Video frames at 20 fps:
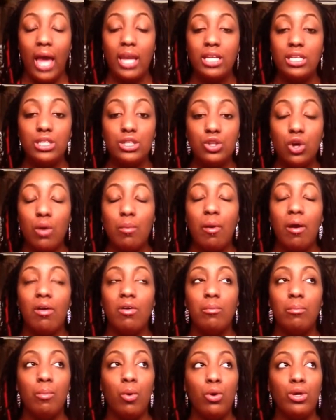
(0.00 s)
I didn't start
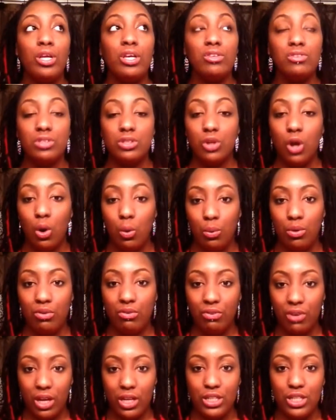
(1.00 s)
my morning start with a
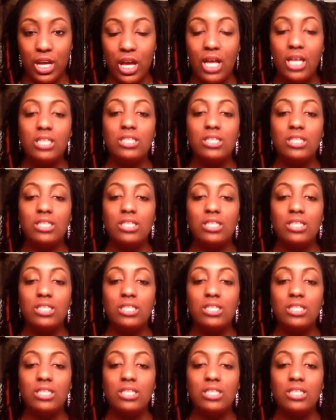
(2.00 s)
flush.